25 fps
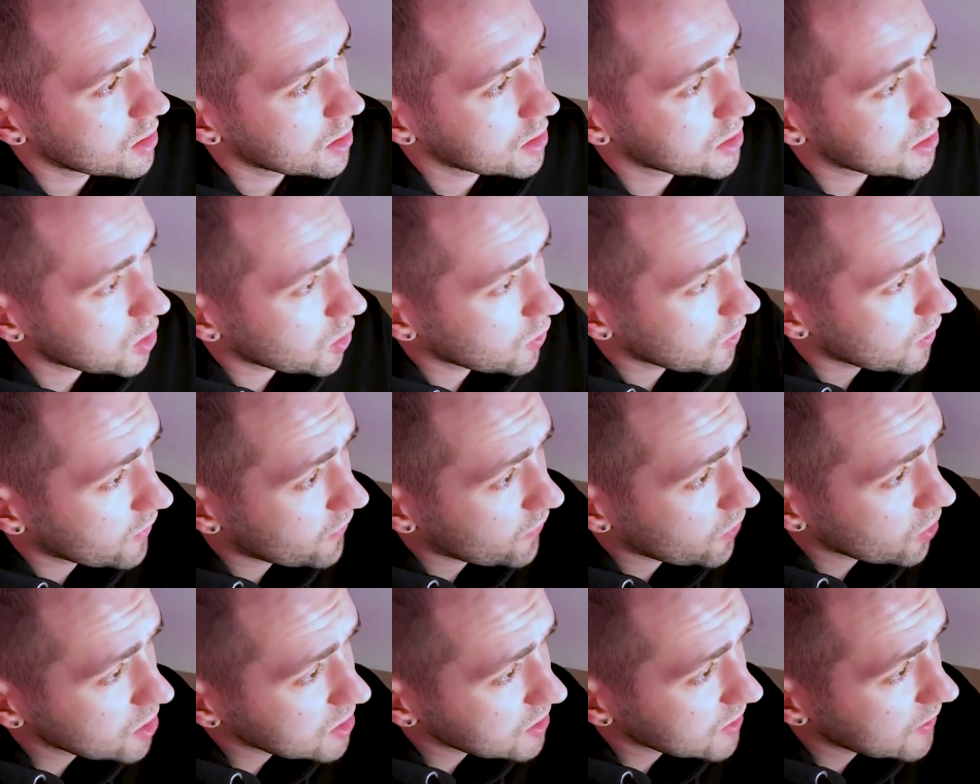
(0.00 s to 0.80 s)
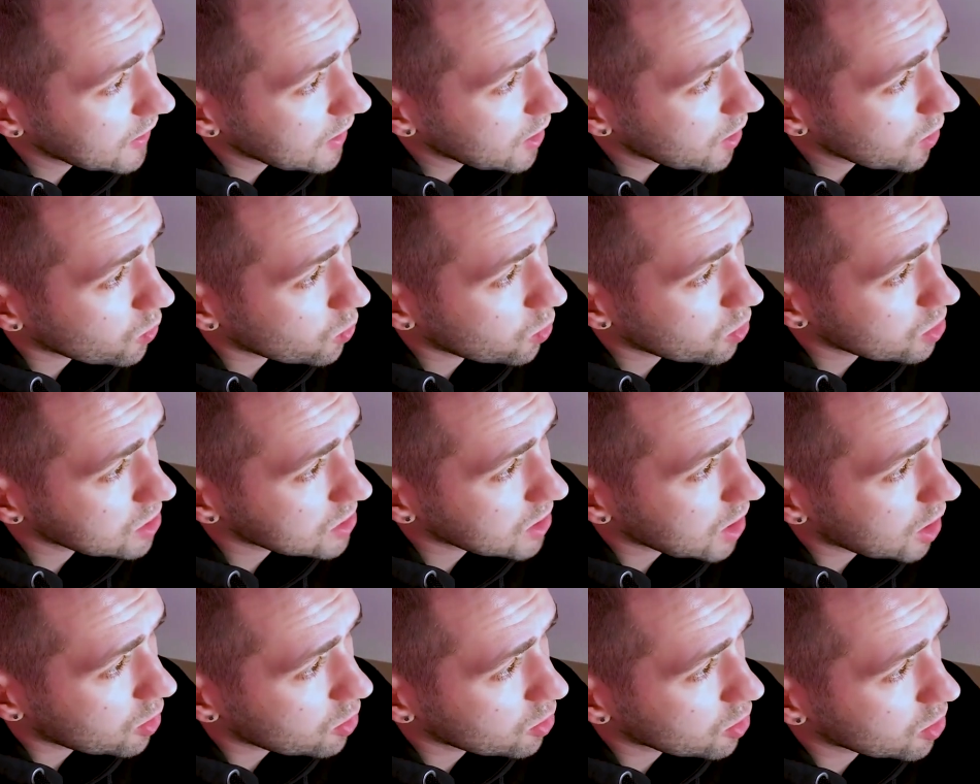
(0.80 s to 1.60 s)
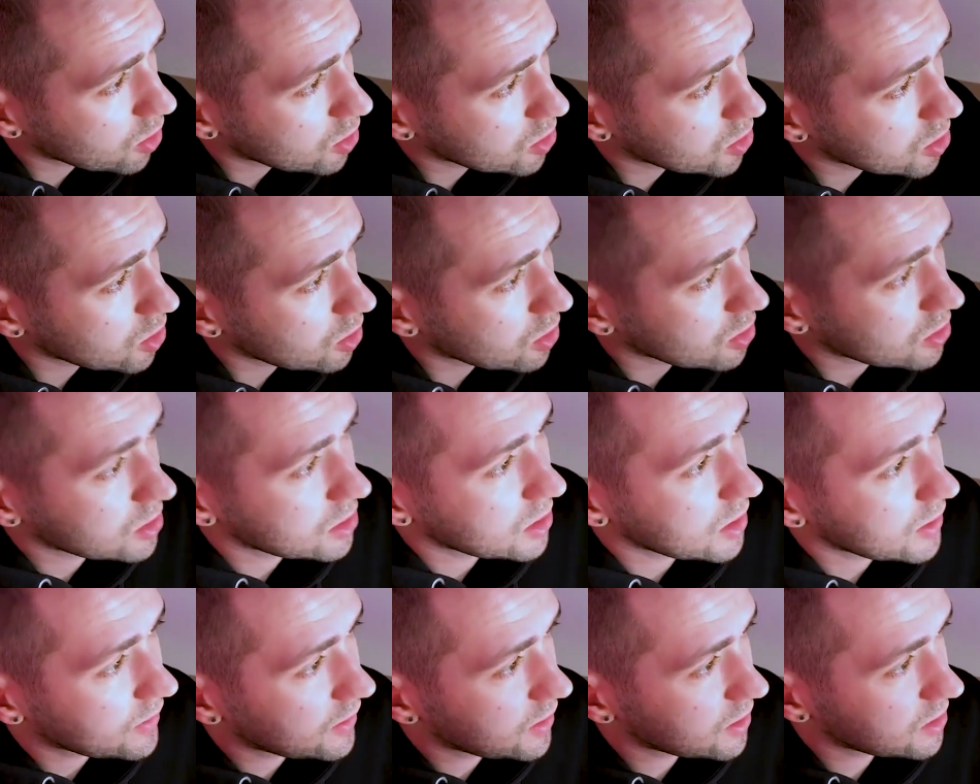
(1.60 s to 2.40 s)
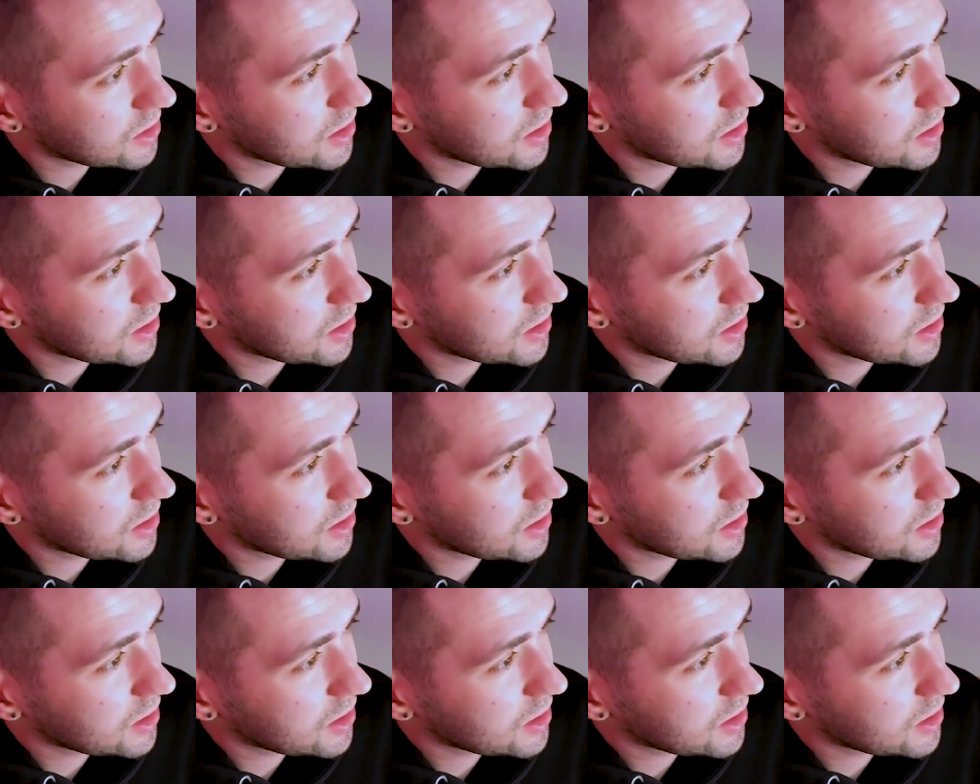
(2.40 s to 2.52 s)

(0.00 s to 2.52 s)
So the first thing was audio stocks. The